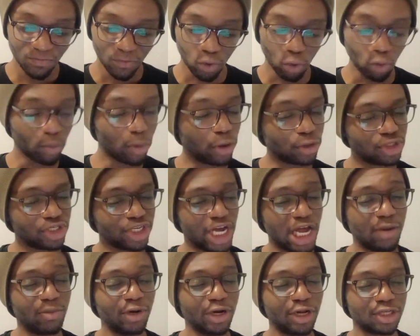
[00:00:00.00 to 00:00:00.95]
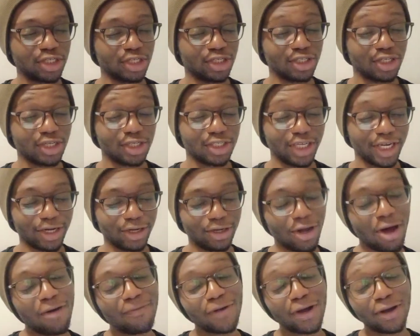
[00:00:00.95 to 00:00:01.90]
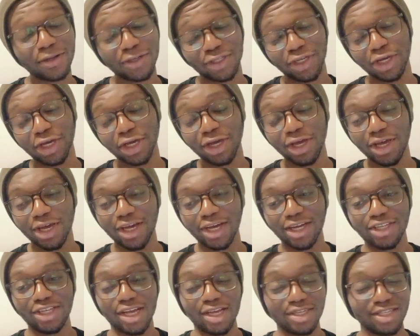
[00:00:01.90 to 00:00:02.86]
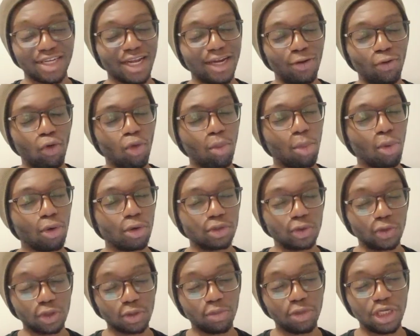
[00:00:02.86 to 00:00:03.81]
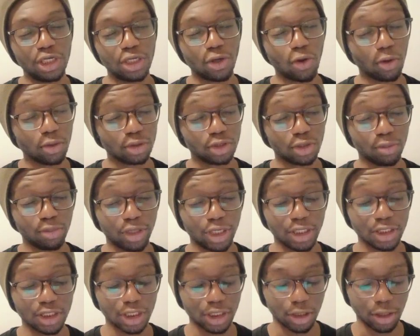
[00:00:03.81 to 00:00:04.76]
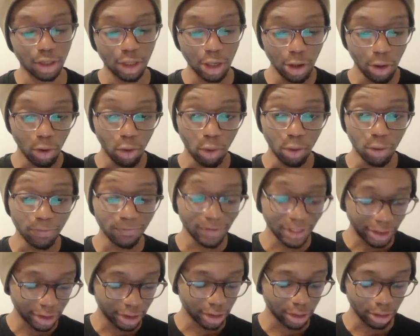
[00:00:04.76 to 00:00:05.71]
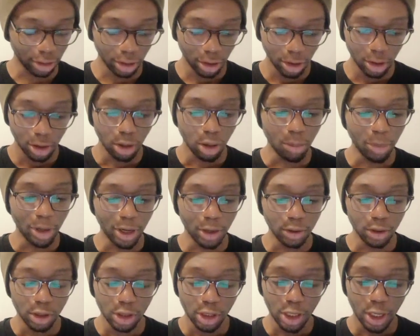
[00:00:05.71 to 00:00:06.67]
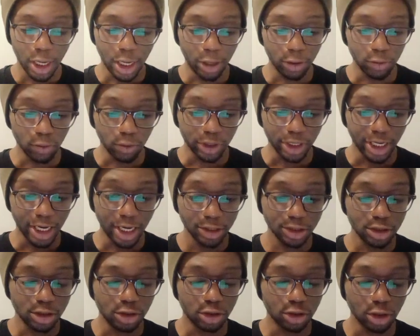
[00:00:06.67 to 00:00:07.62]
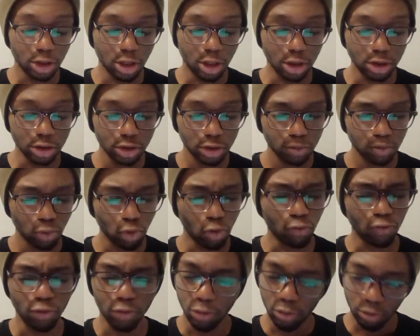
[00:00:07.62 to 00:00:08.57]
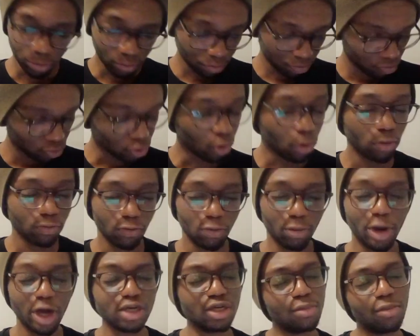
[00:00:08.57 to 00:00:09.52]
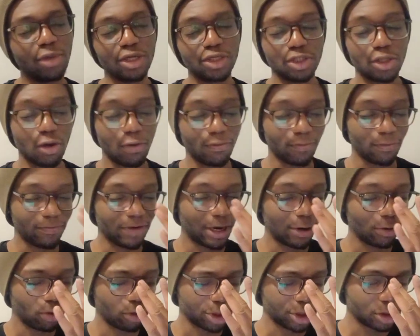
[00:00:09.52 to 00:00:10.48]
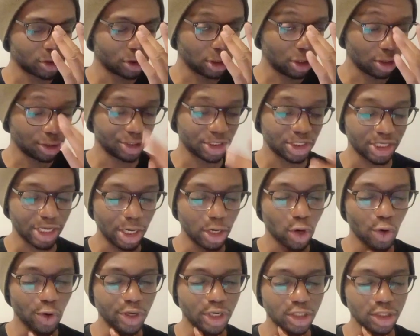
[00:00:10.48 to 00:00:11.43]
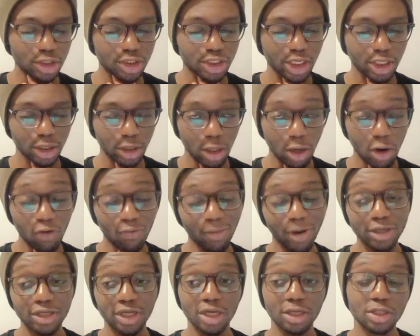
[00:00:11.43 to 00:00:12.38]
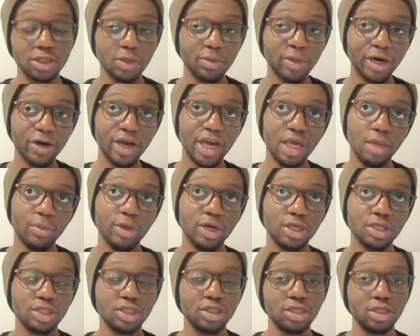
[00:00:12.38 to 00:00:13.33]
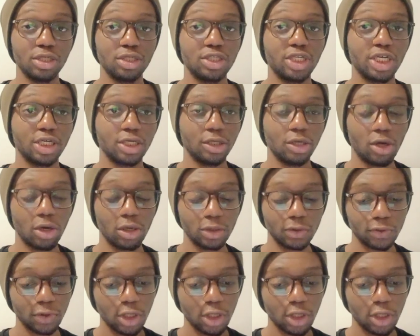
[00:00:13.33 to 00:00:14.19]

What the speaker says: almost 10 minutes into the second half, I'll say, yes, that little pause was me contemplating or thinking about how long it actually took us, or reminding myself of how long it took us to get going in the second half. But yes, about 8 minutes into the second half,